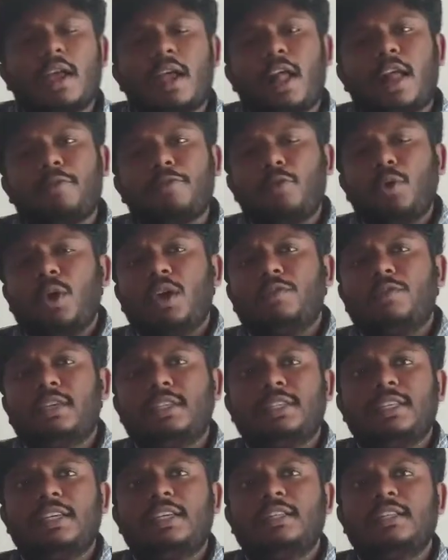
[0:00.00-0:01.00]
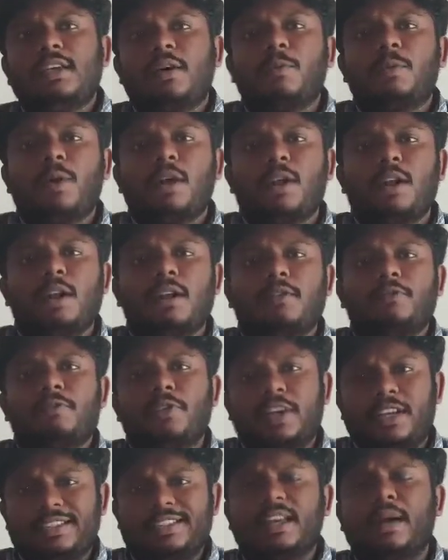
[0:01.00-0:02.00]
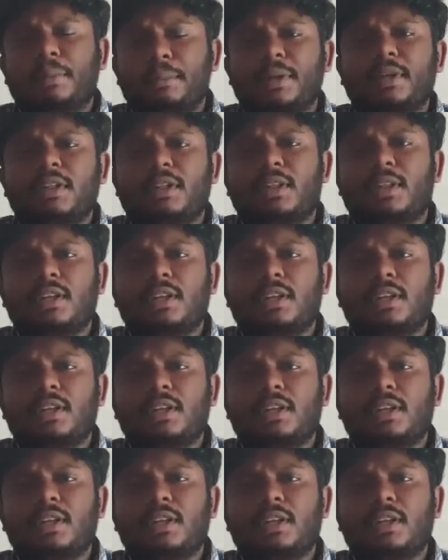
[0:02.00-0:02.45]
Have you ever seen someone, for example,